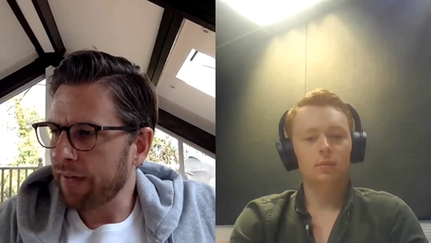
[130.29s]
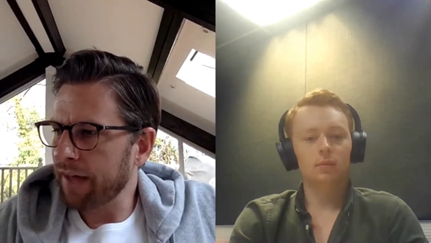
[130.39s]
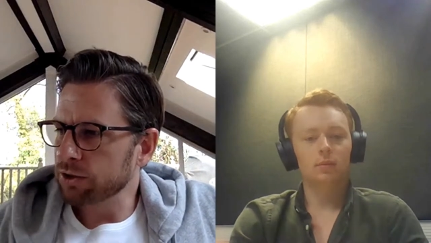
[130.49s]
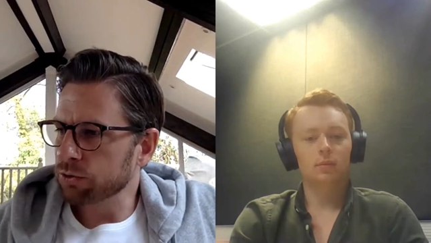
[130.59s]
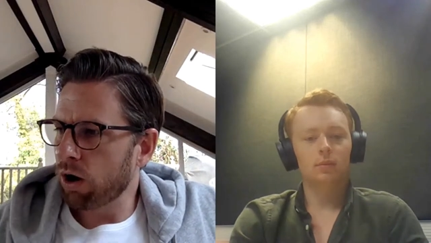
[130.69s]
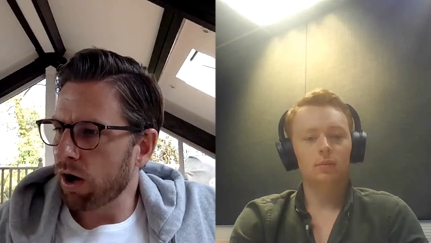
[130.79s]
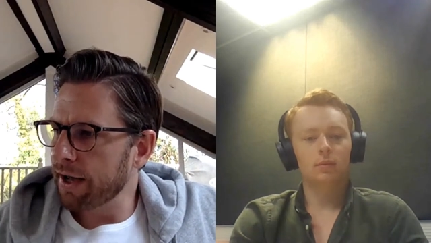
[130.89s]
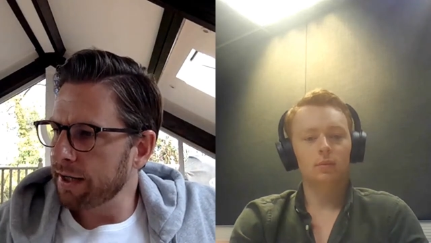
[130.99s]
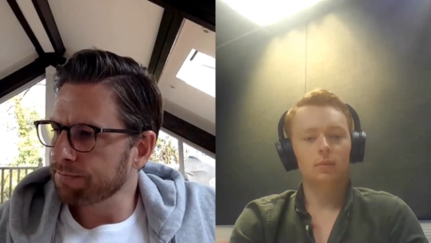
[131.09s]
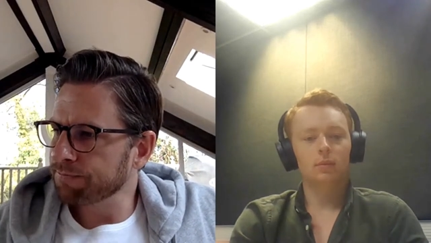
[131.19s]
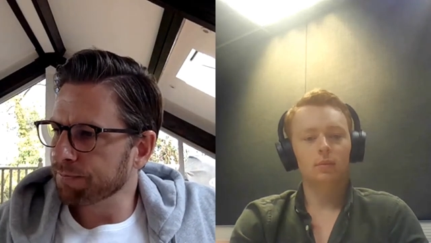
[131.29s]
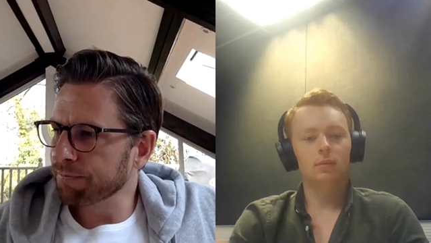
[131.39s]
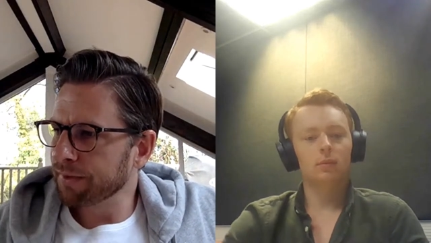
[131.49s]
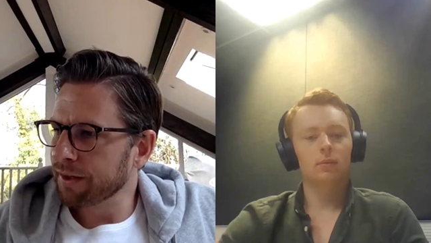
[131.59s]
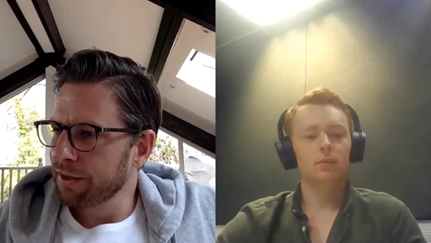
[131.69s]
Speaker 1: And that's why
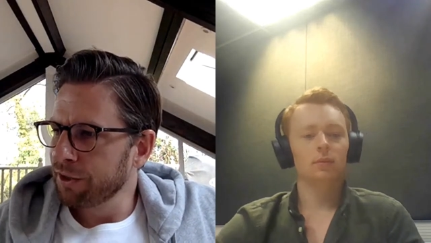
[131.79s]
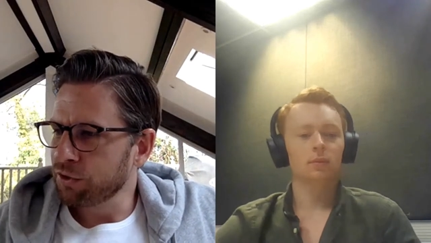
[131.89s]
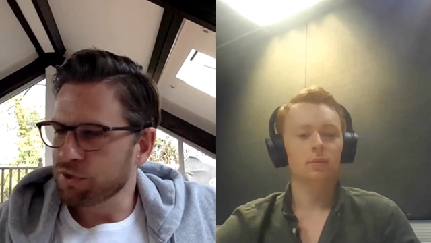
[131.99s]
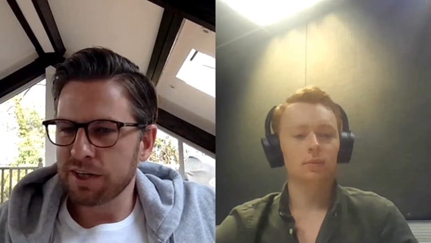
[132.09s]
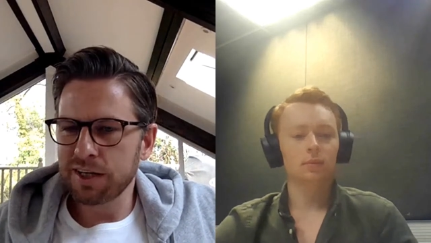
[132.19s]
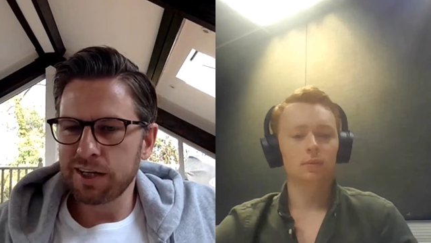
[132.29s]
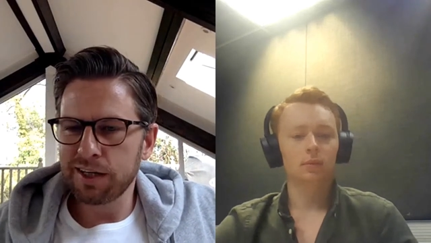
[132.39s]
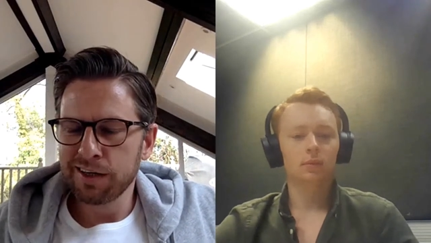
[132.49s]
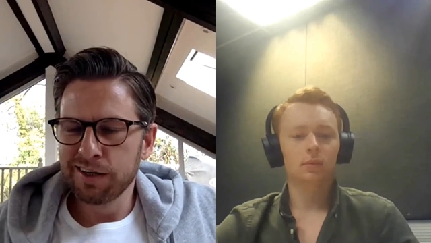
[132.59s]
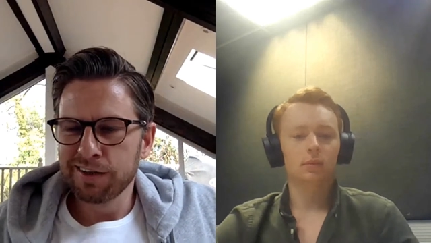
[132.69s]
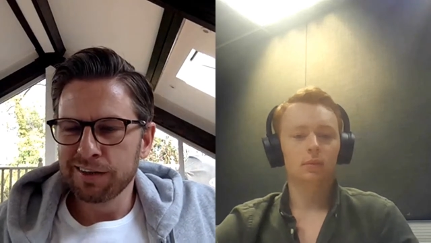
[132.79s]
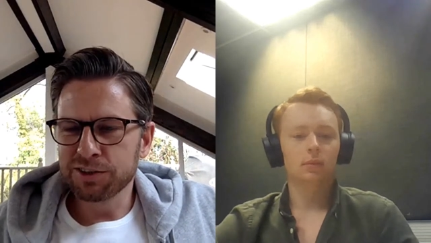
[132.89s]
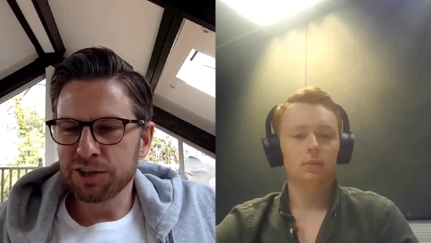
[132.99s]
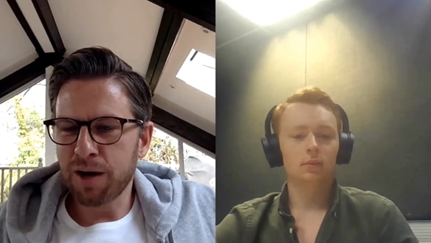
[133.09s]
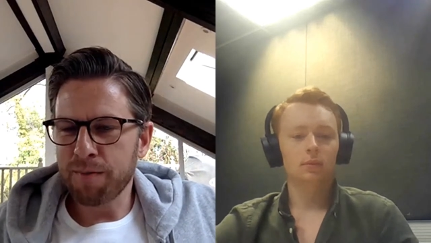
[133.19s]
you see
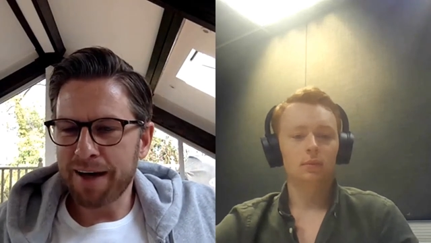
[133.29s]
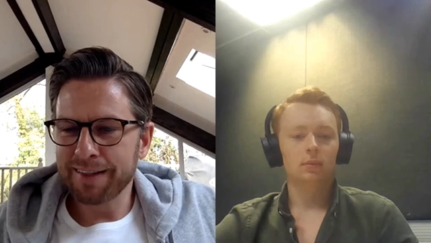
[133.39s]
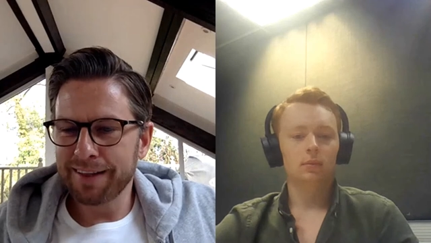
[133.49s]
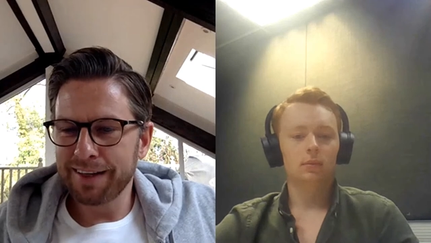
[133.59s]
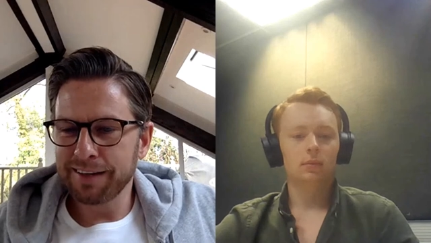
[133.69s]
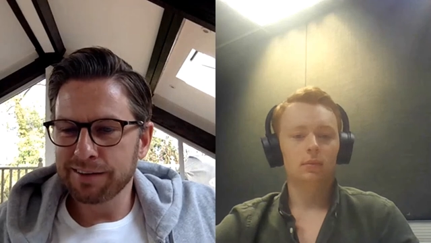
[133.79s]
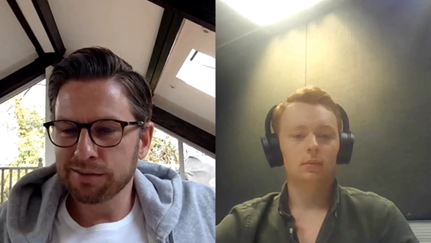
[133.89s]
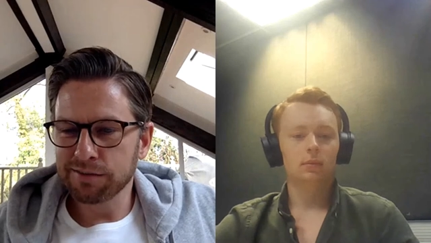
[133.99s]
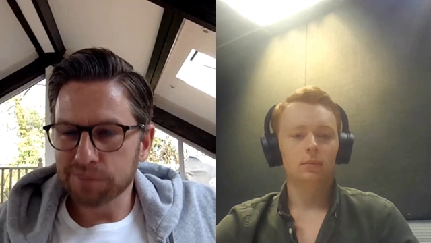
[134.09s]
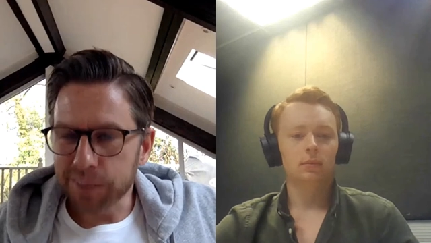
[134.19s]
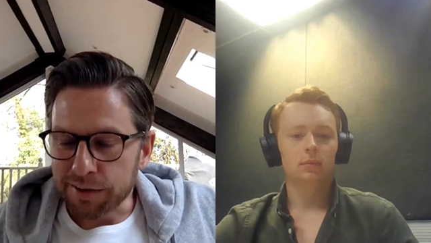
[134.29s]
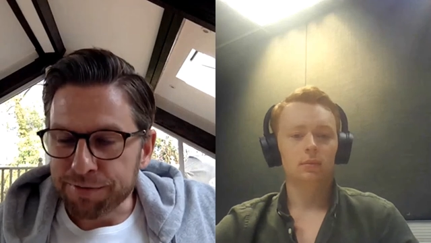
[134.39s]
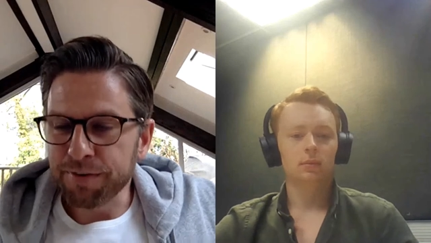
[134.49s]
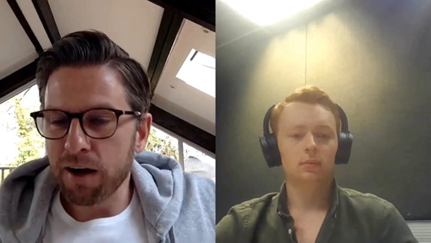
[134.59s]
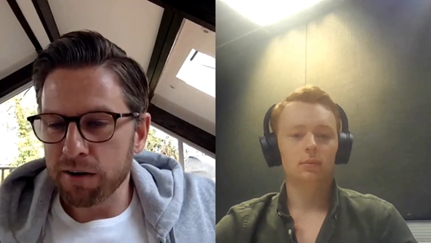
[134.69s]
some athletes
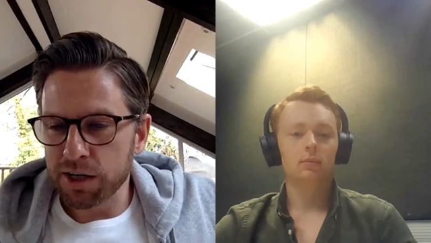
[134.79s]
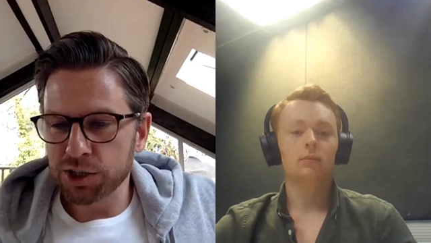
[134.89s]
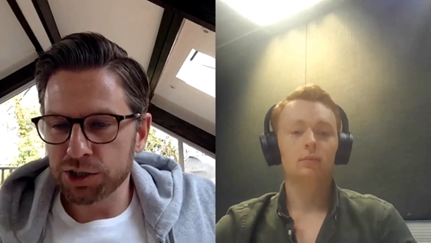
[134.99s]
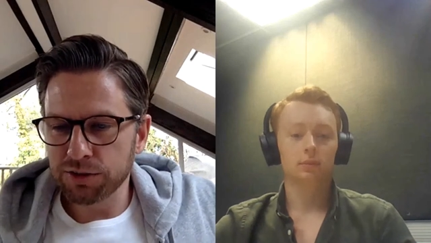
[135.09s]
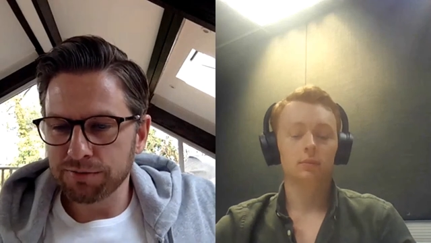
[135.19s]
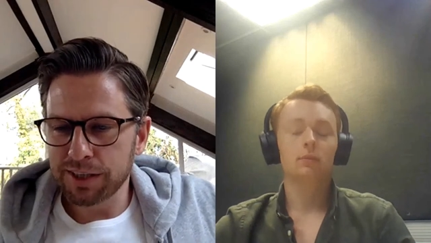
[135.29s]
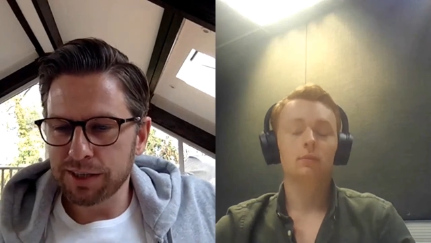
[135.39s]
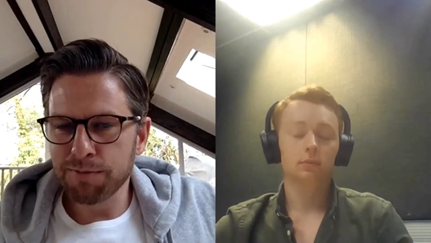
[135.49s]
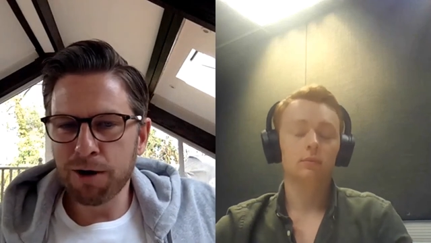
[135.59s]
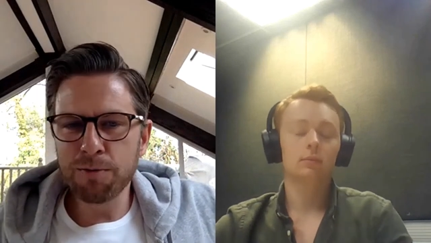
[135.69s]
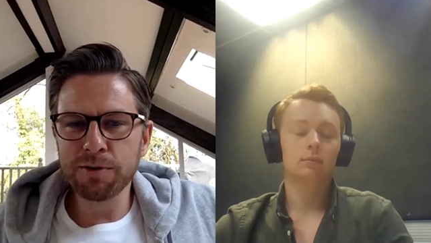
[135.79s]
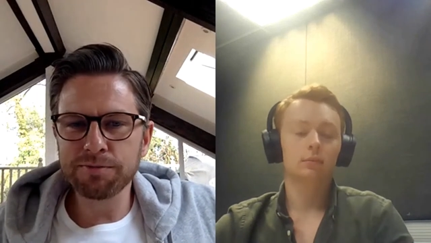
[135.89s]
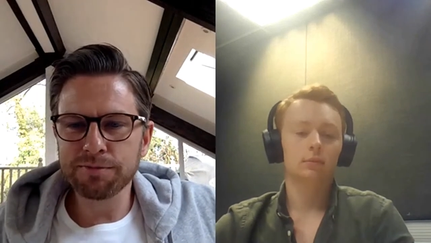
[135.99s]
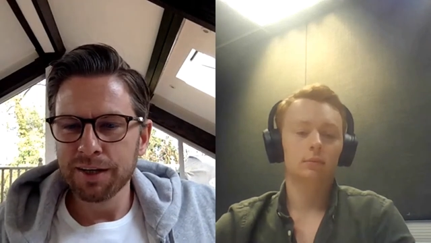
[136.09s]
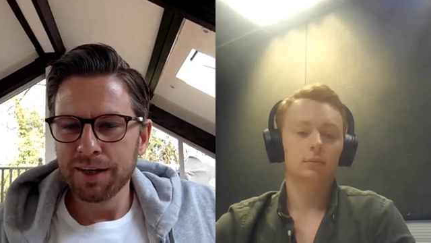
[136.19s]
really flourish in the
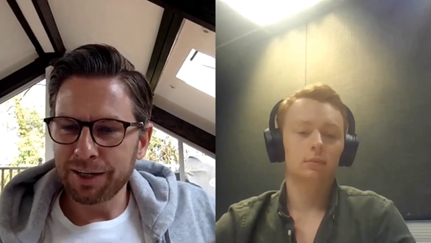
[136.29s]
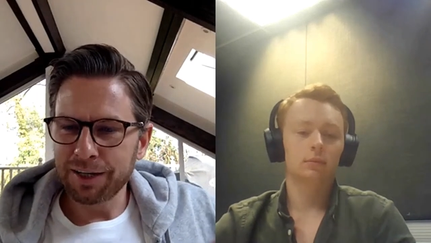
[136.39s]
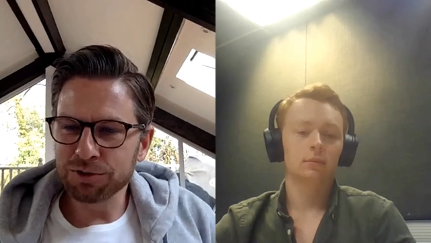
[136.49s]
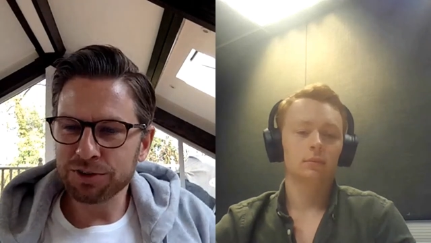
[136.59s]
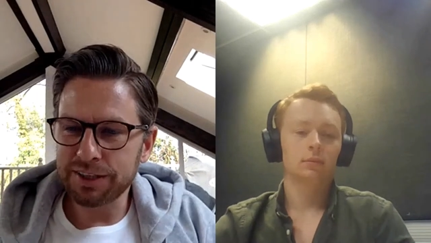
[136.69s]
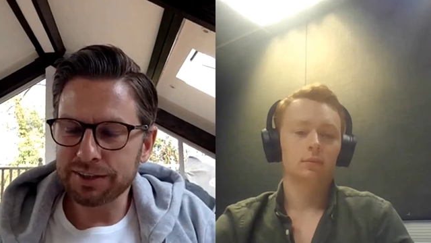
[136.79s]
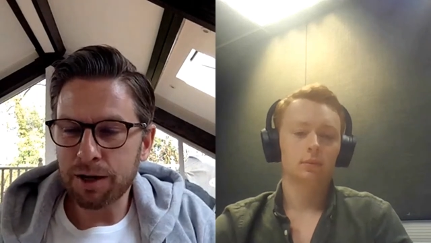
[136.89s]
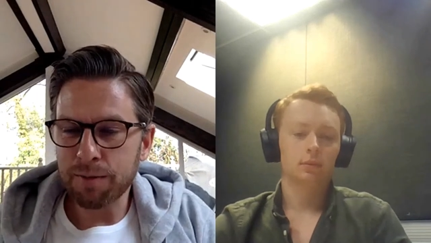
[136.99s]
moment, and you'll see